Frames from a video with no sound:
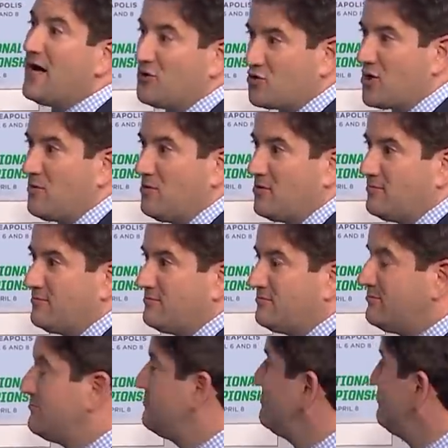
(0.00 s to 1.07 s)
trouble.
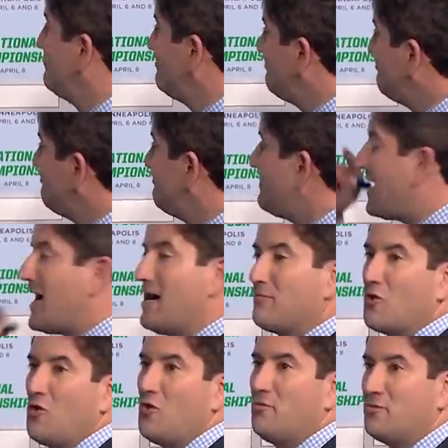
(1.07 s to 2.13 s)
I'm
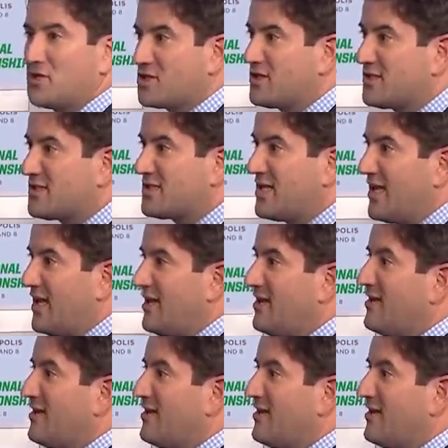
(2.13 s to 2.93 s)
going Michigan State